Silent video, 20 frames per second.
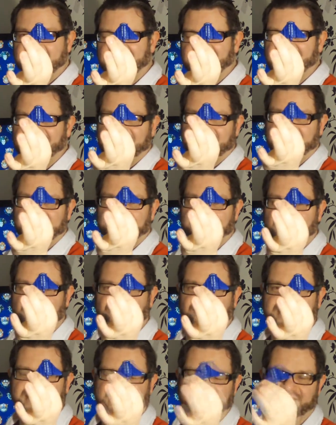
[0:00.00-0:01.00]
Not
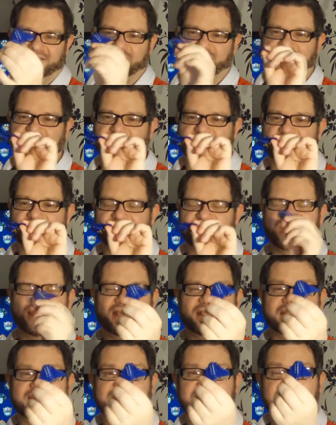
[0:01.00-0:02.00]
really though, because it'd be
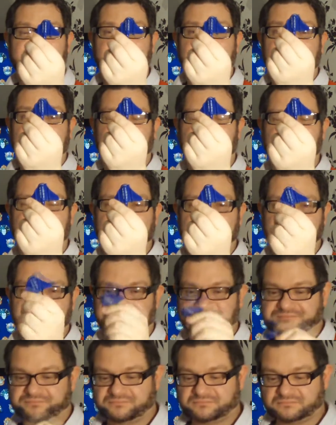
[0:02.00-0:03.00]
black.
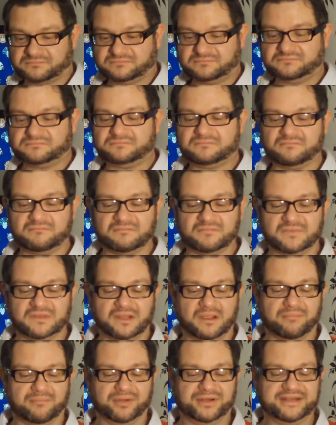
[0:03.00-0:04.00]

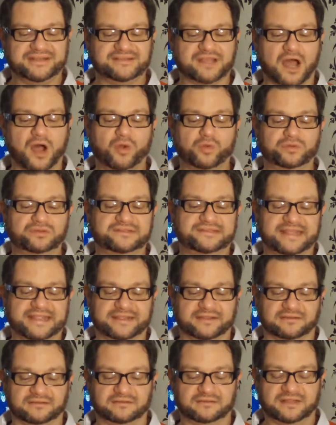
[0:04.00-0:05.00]
But his whole
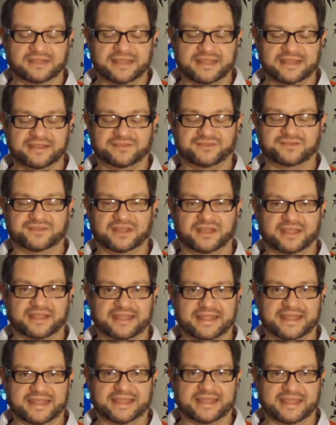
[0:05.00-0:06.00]
deal is that
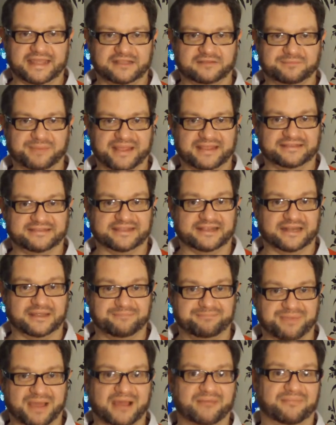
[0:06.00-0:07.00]
he is basically
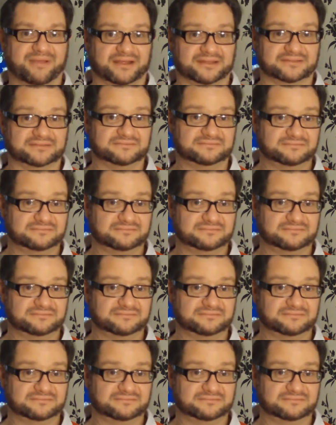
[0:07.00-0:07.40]
Batman.